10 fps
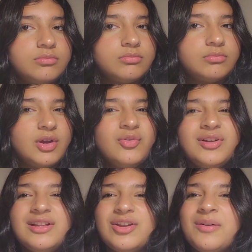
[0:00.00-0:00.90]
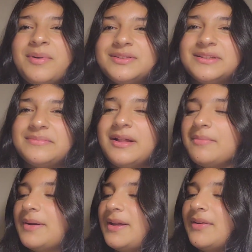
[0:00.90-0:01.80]
I don't really know about the
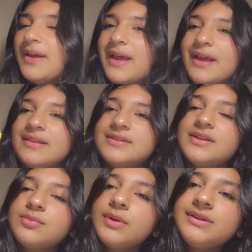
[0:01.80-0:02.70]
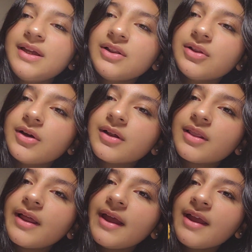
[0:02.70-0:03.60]
smell, but okay, this is what they look
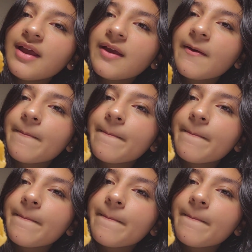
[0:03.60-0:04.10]
like.